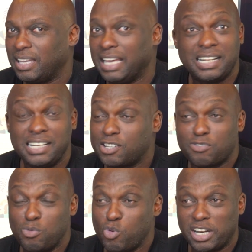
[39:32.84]
least
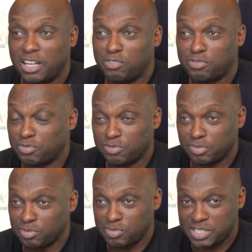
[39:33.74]
from what I've
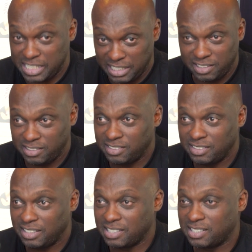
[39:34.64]

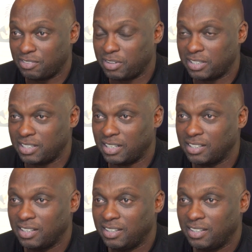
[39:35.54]
seen, is the fact that
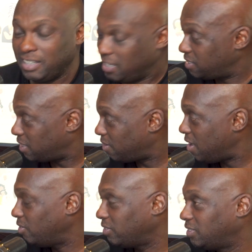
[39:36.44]
he's
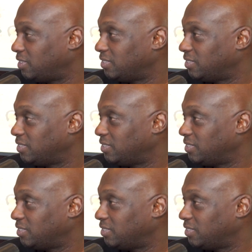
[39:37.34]
around.